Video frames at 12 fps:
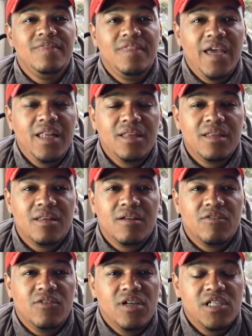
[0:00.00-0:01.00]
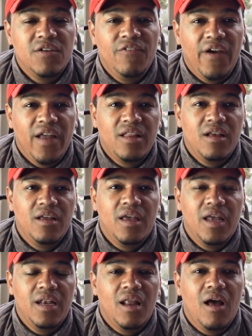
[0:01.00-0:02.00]
that risk factor
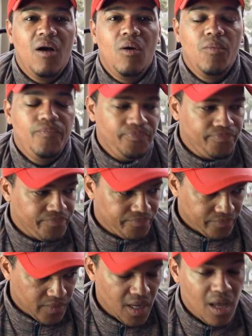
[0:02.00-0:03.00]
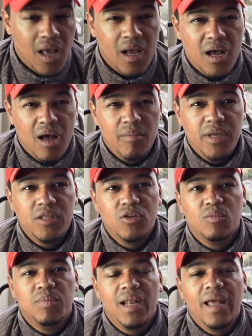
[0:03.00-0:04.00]
can now come
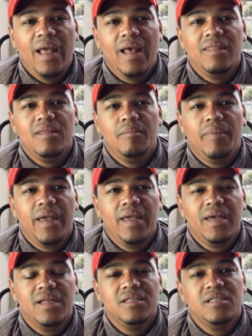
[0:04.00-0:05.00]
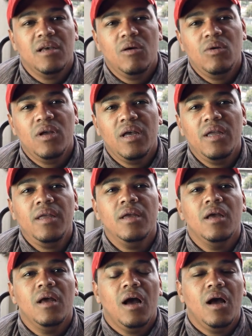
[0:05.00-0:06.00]
into play, and the bank can say, okay,
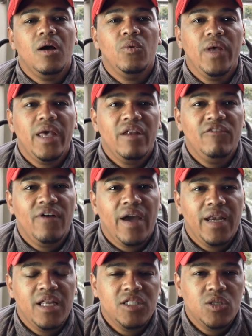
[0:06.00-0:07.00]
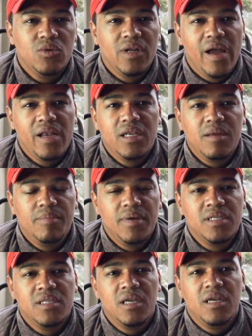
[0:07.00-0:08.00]
we can finance you
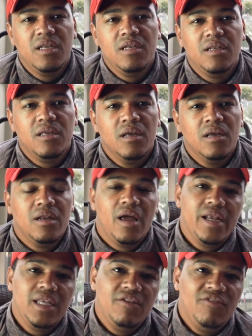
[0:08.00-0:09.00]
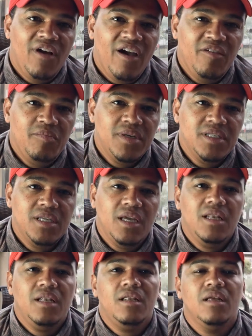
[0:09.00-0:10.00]
90%,
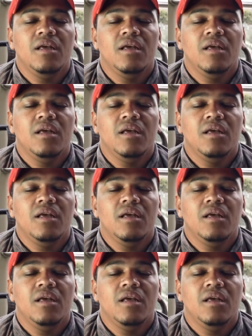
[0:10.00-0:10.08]
95%,